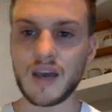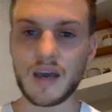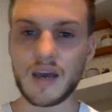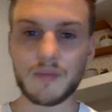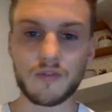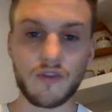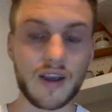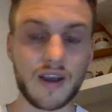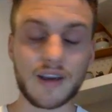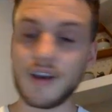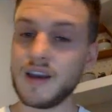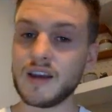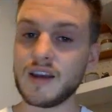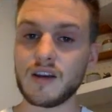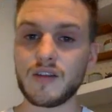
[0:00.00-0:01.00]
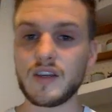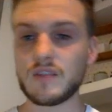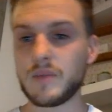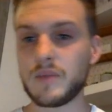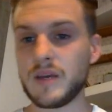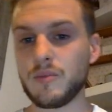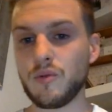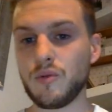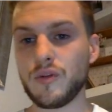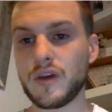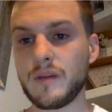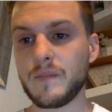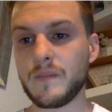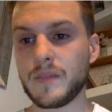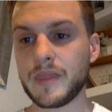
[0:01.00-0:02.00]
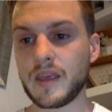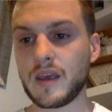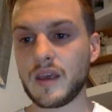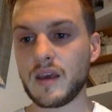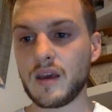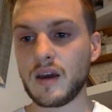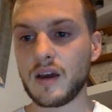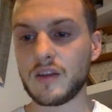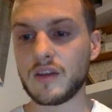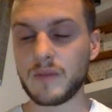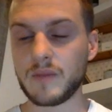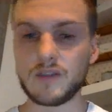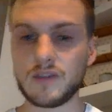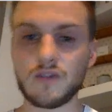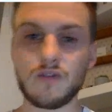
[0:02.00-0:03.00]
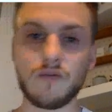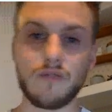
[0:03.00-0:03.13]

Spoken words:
Greg. Now these are people that I speak to